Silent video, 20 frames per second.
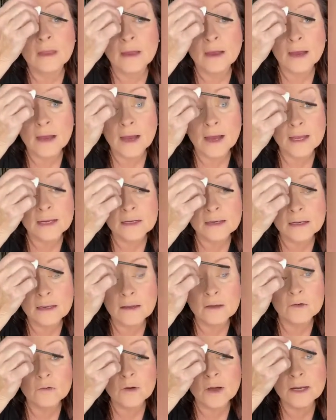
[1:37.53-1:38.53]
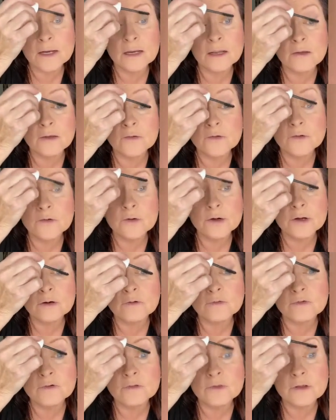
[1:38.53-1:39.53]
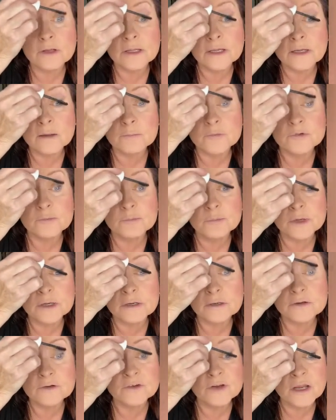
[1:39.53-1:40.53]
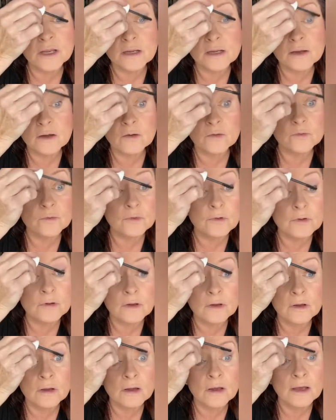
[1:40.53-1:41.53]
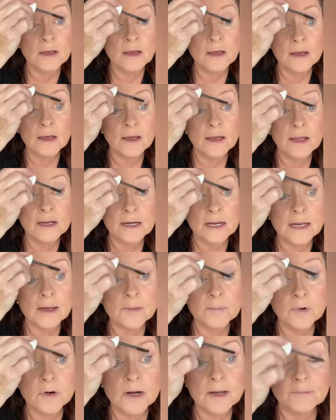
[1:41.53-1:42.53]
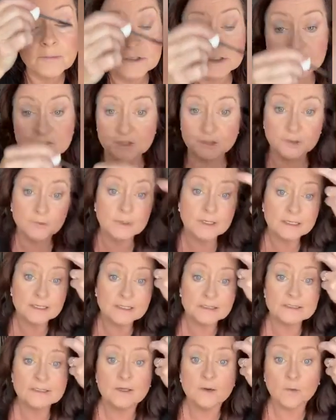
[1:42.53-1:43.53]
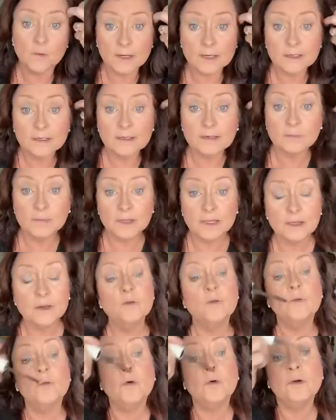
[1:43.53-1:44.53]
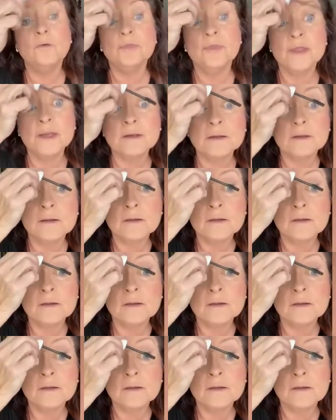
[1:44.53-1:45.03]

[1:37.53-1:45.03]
I know, you're here for the lips, but just hang on. Now I promise you it's going to be worth it.